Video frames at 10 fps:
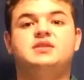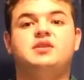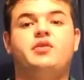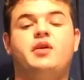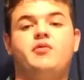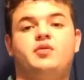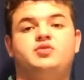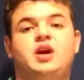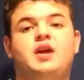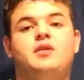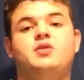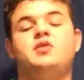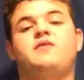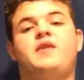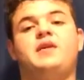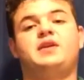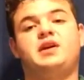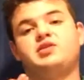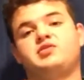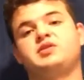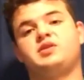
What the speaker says: and so they were trying to unify the country.